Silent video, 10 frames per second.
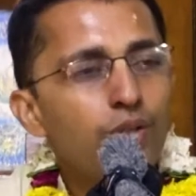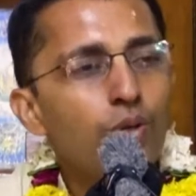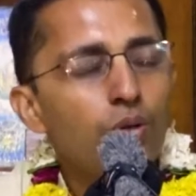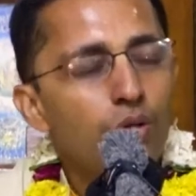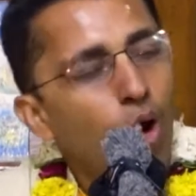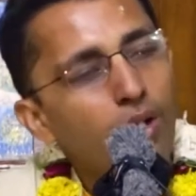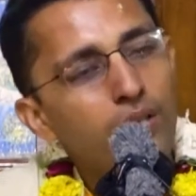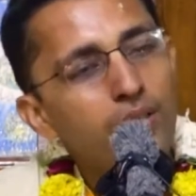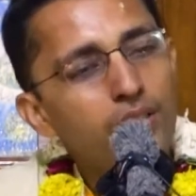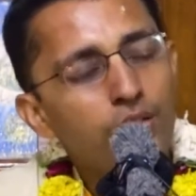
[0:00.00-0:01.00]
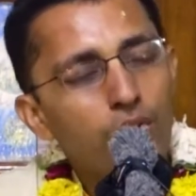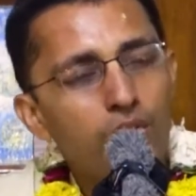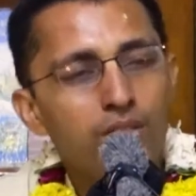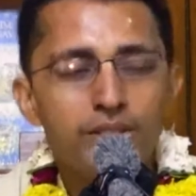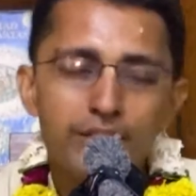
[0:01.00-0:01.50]
cold, honor,
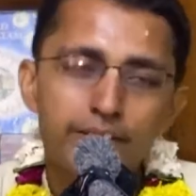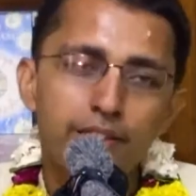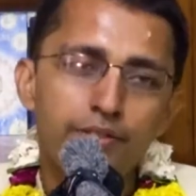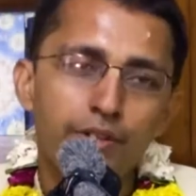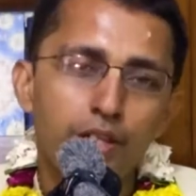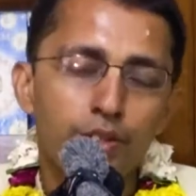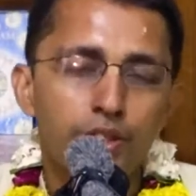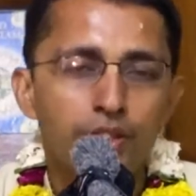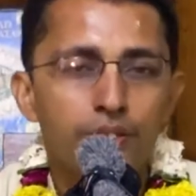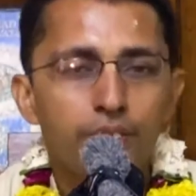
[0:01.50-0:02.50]
dishonor, success, failure,